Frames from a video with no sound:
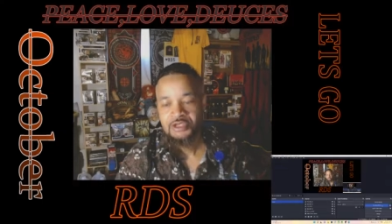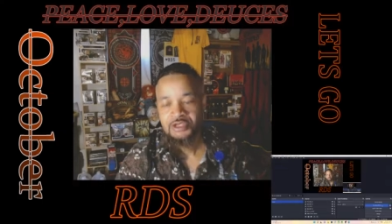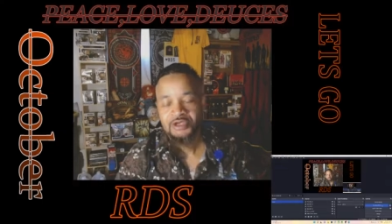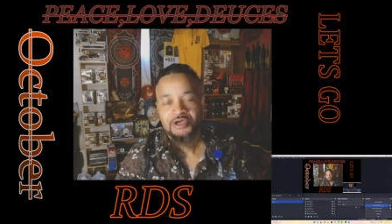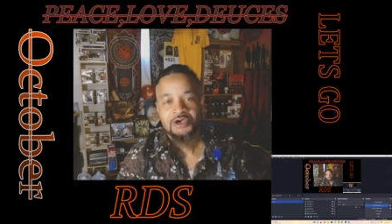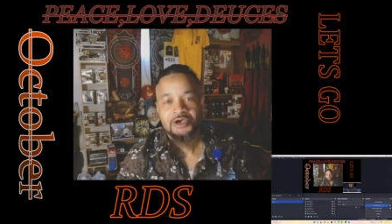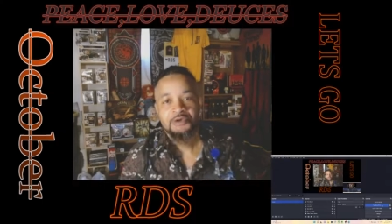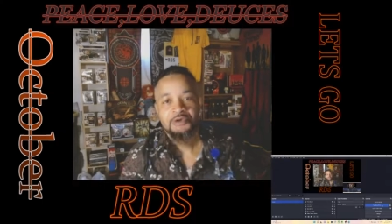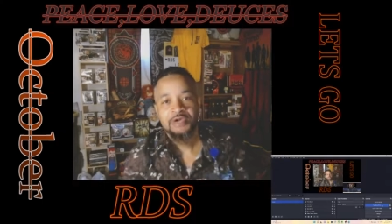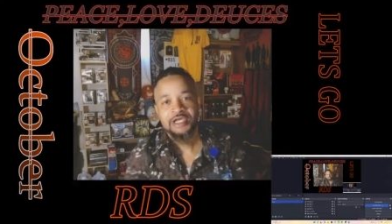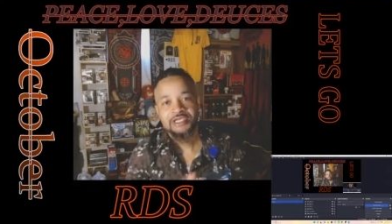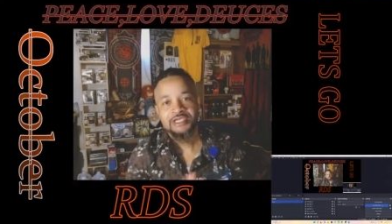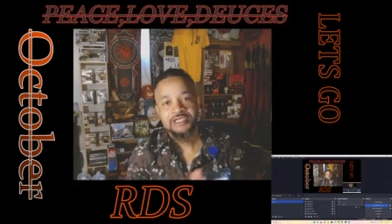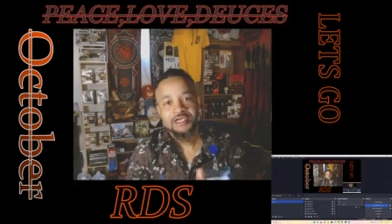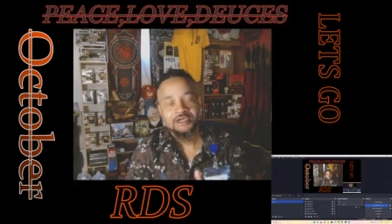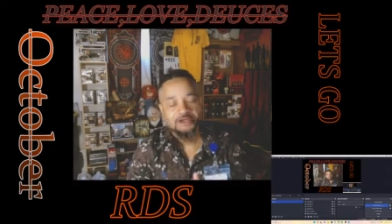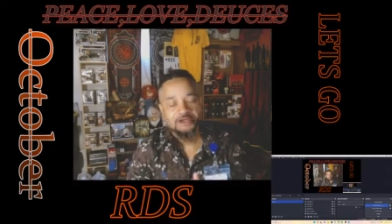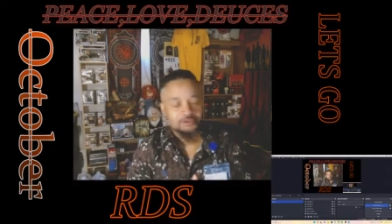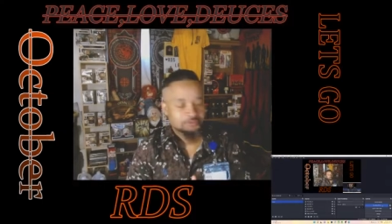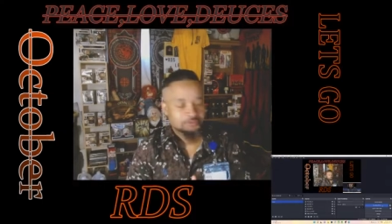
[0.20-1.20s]
All right,
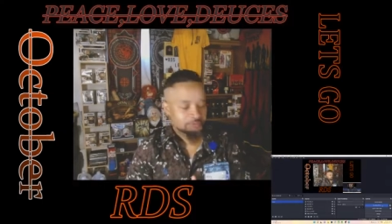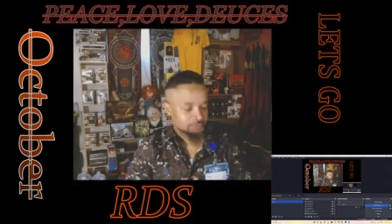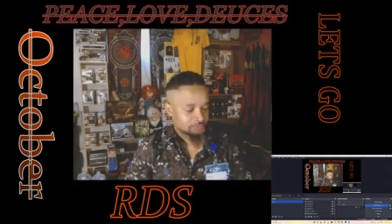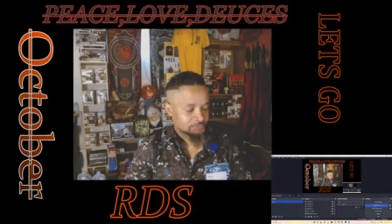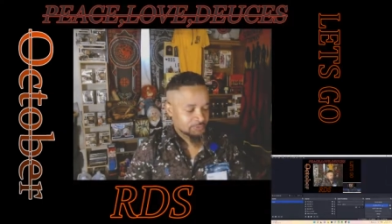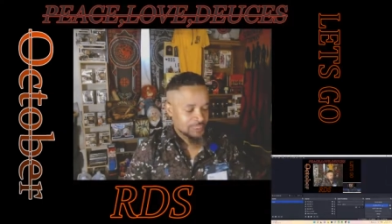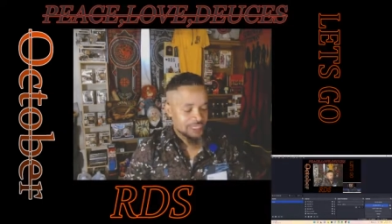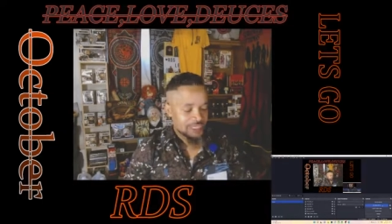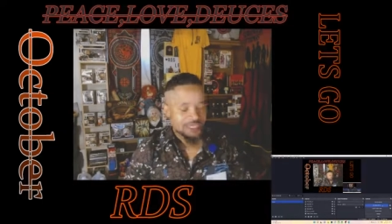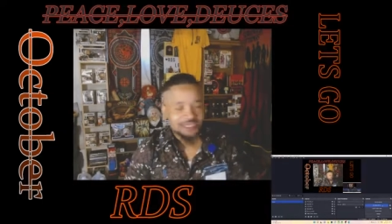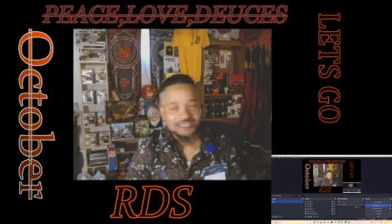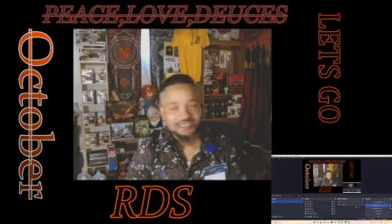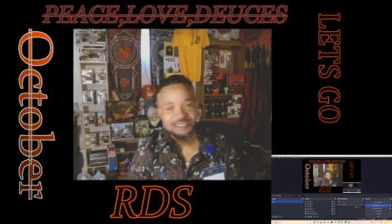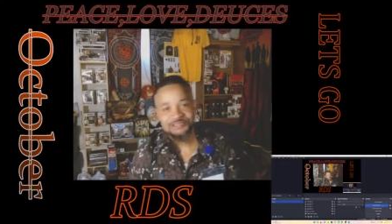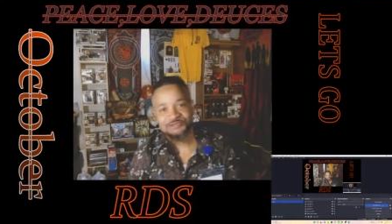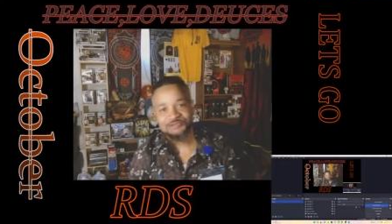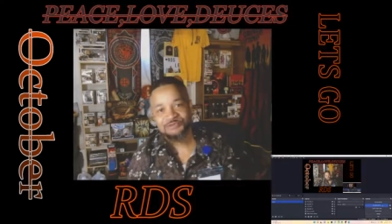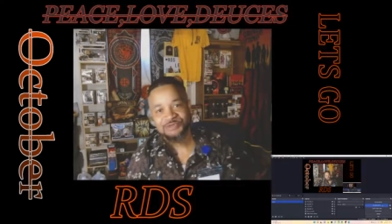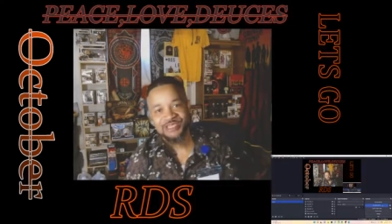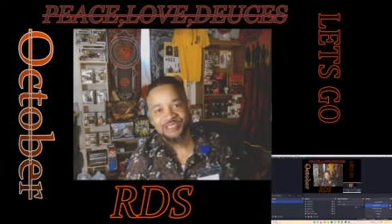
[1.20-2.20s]
y'all. I
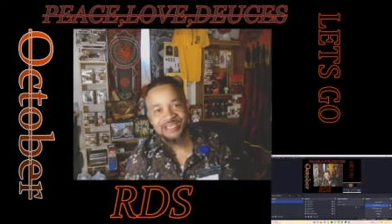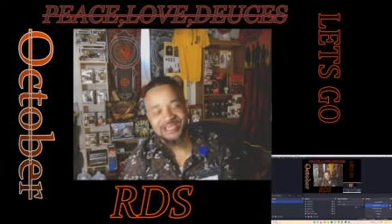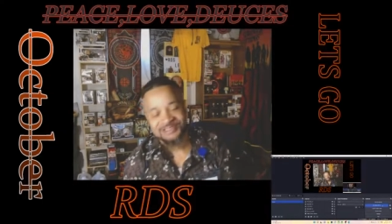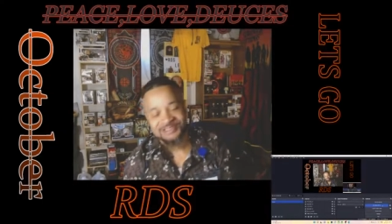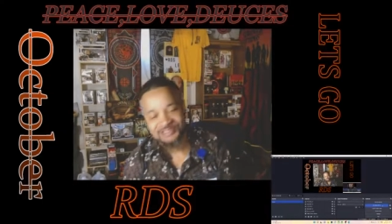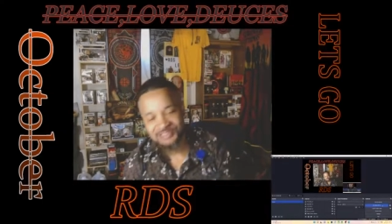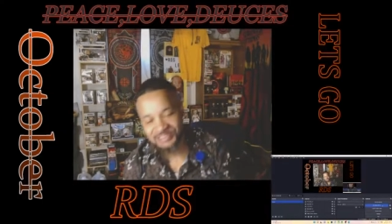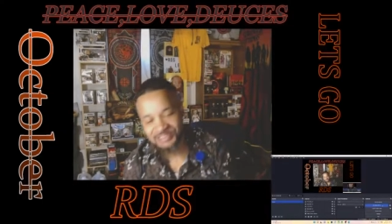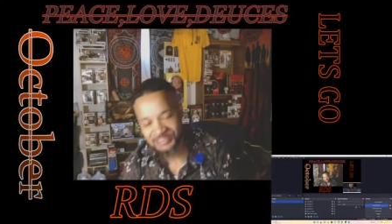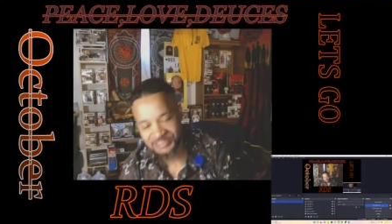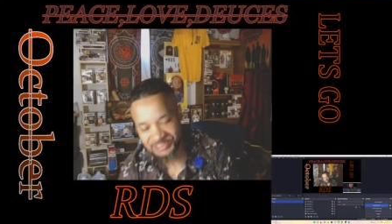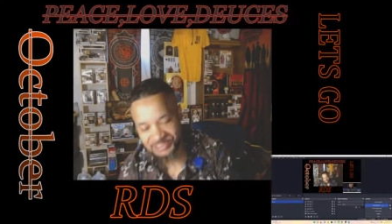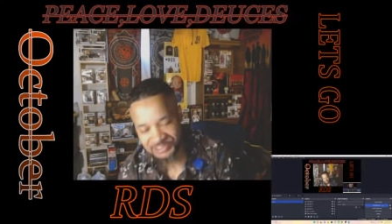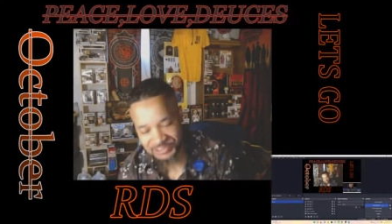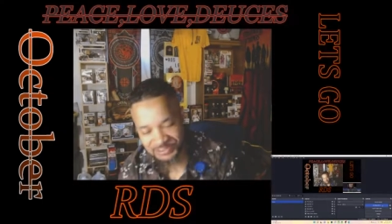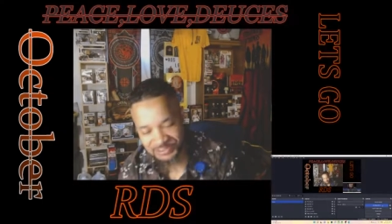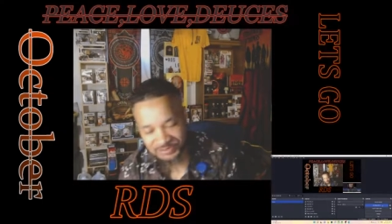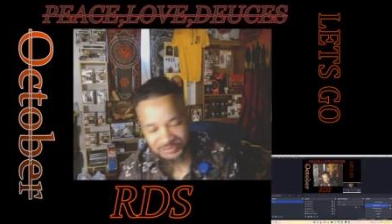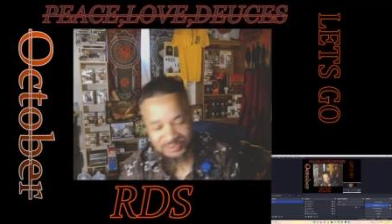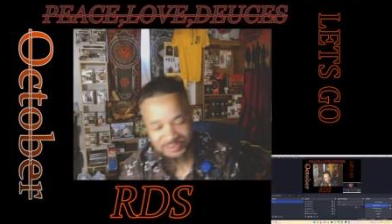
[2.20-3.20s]
had to react to
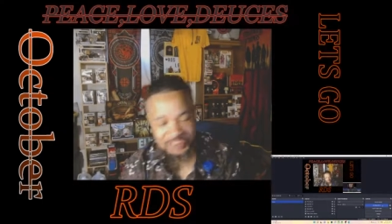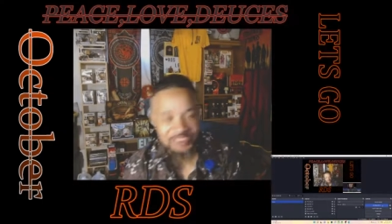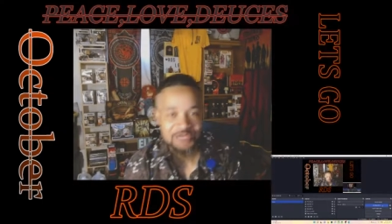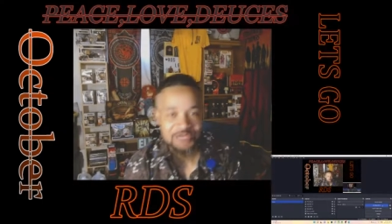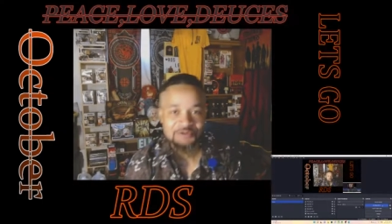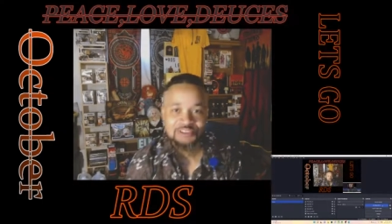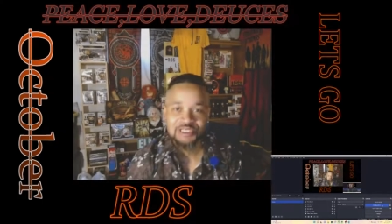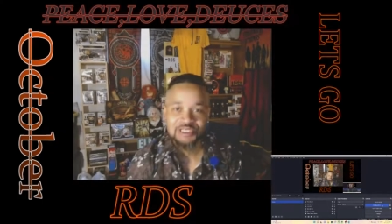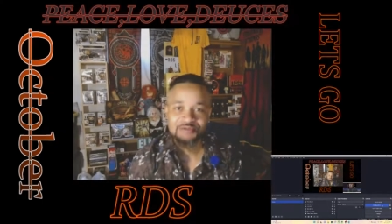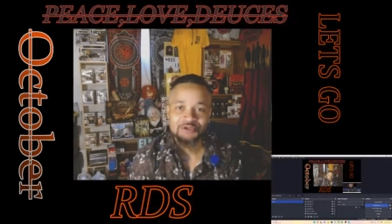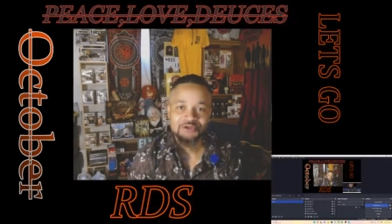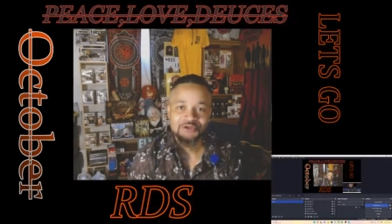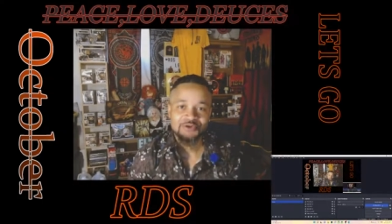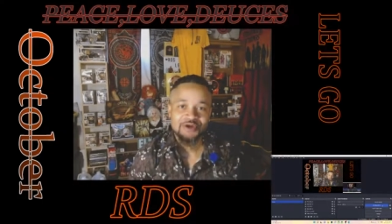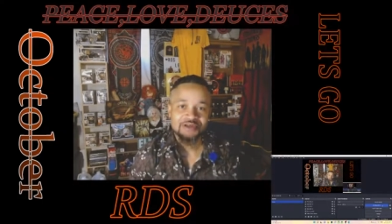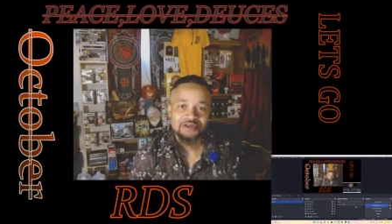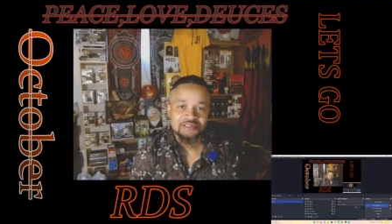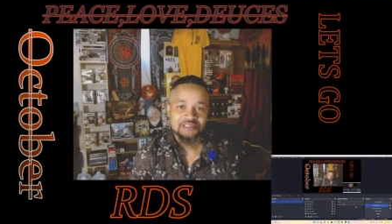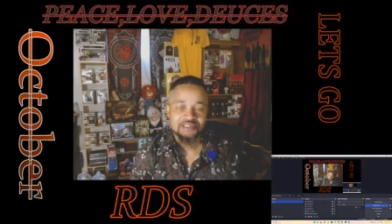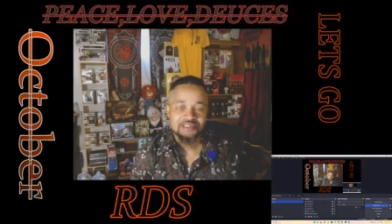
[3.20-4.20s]
this because I was coming
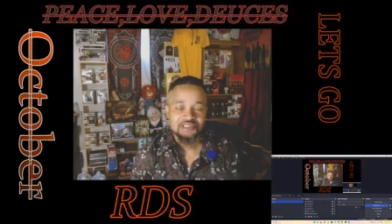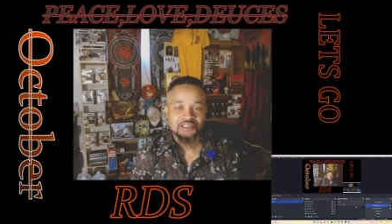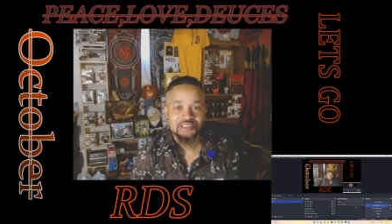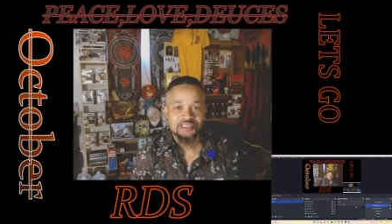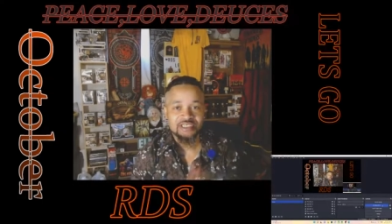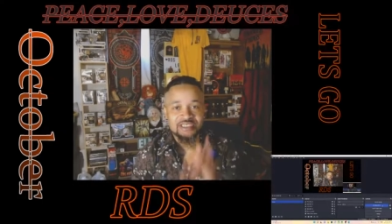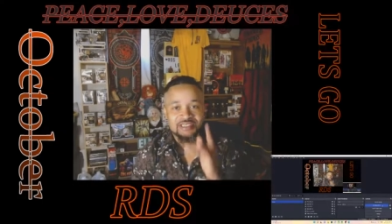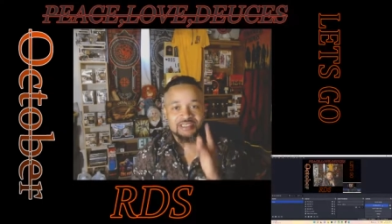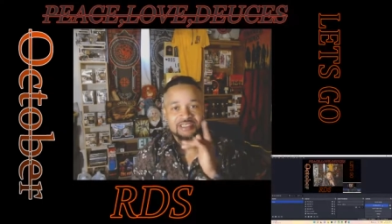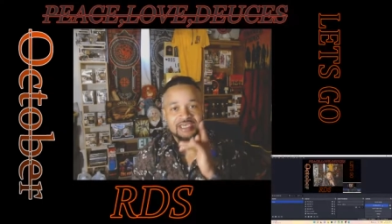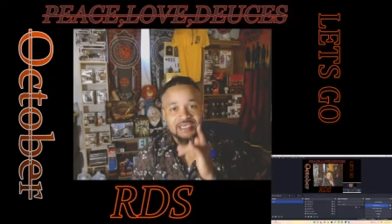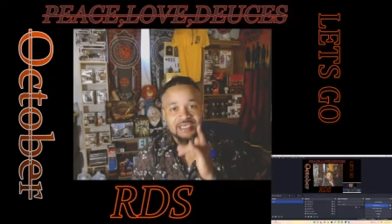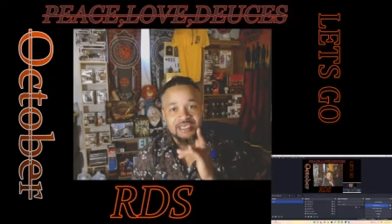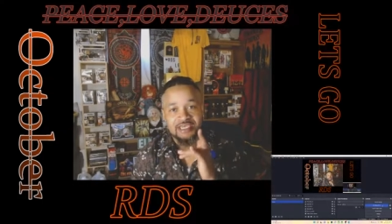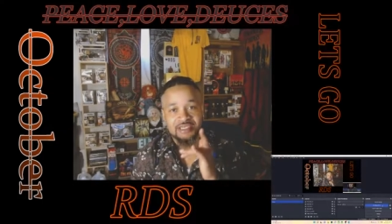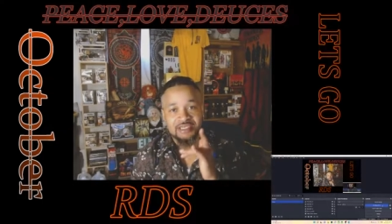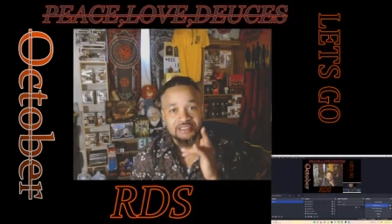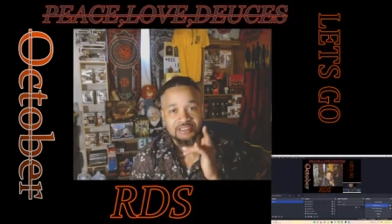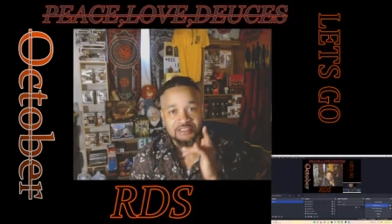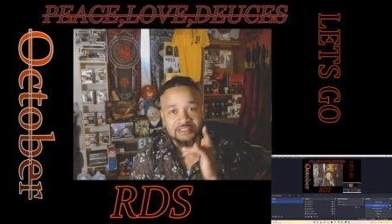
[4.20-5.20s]
across this shit,
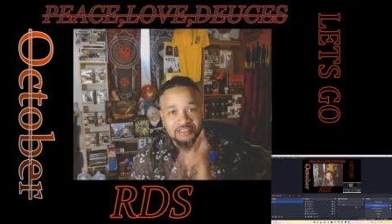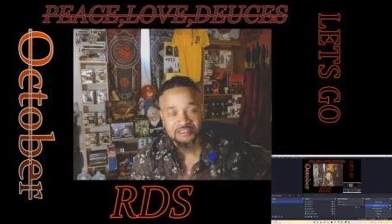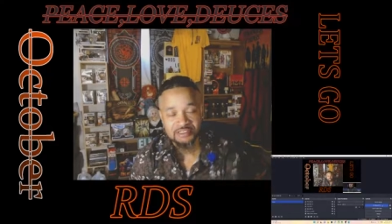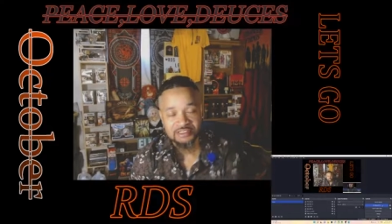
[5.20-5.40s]
and